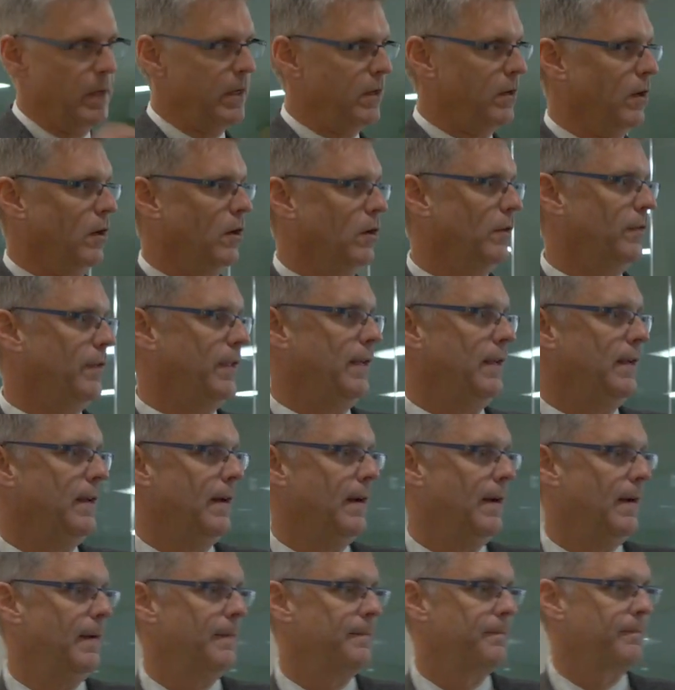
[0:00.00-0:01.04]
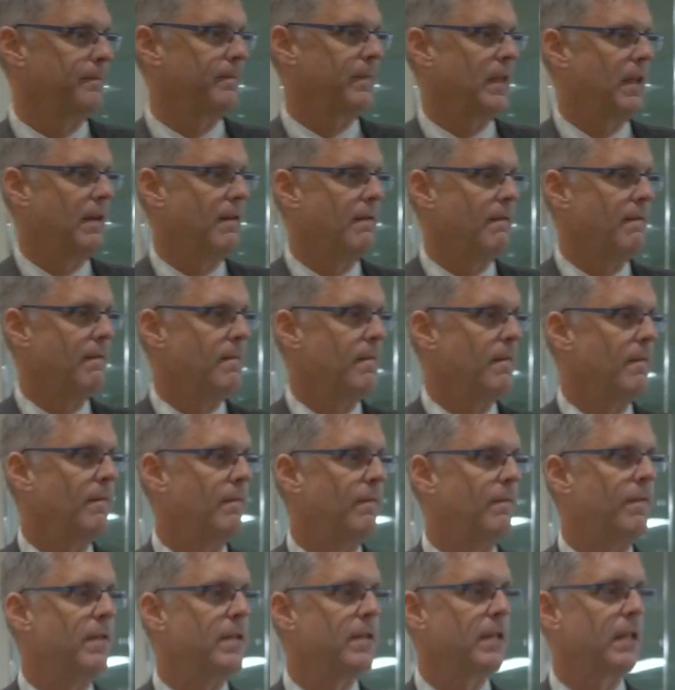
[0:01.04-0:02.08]
we call the uh,
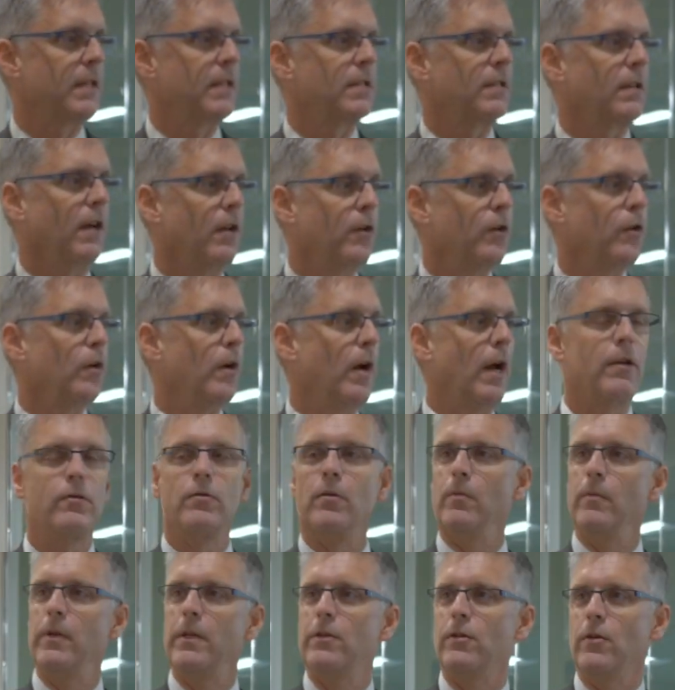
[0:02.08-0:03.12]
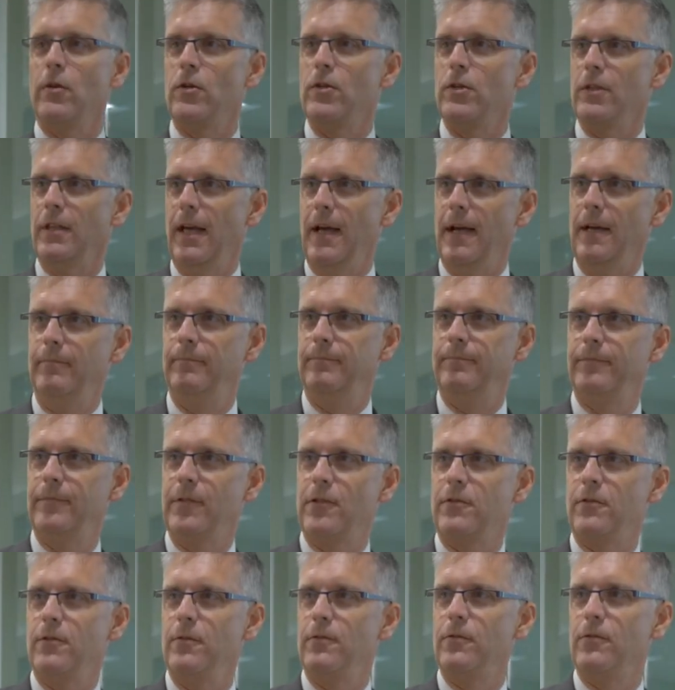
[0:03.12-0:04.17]
Physics Undergraduate Research Lab. The
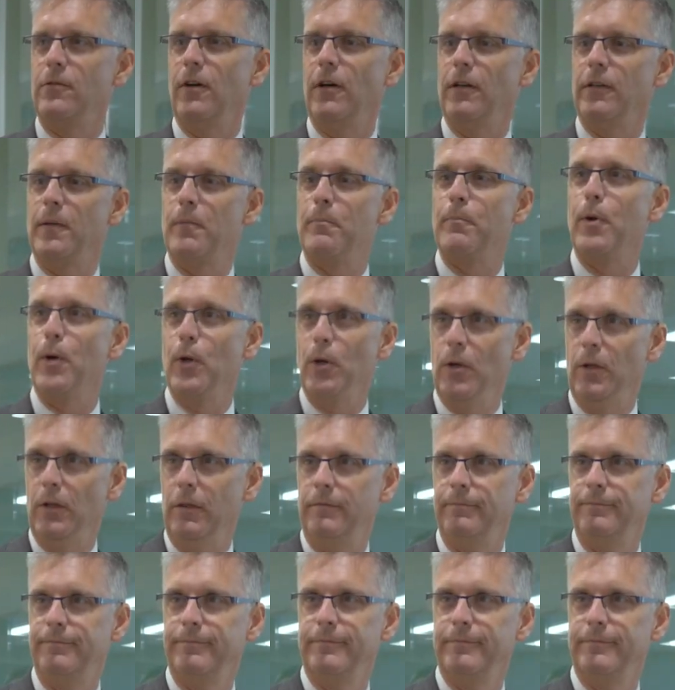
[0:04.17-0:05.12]
students call it the PEARL.